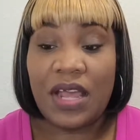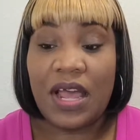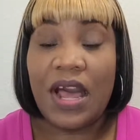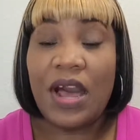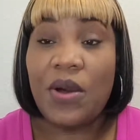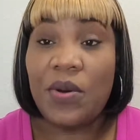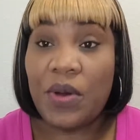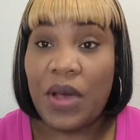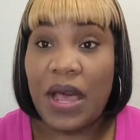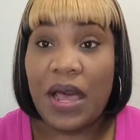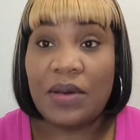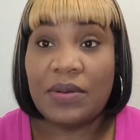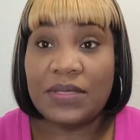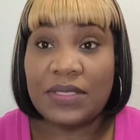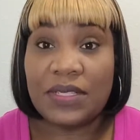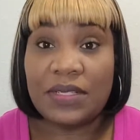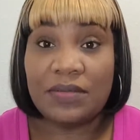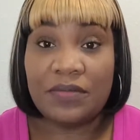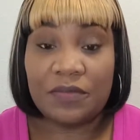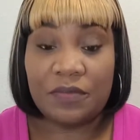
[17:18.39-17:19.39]
How
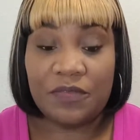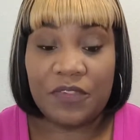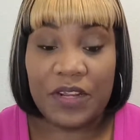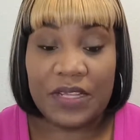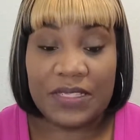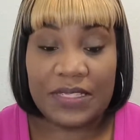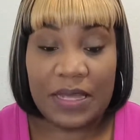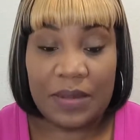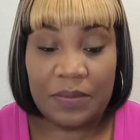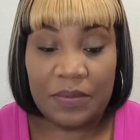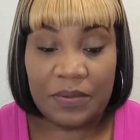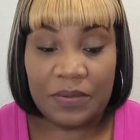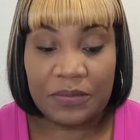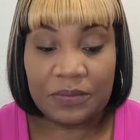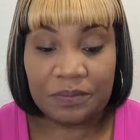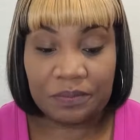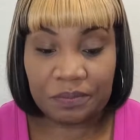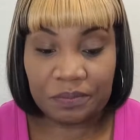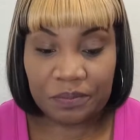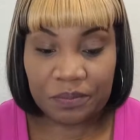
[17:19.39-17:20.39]
is it, for
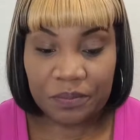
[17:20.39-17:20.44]
example,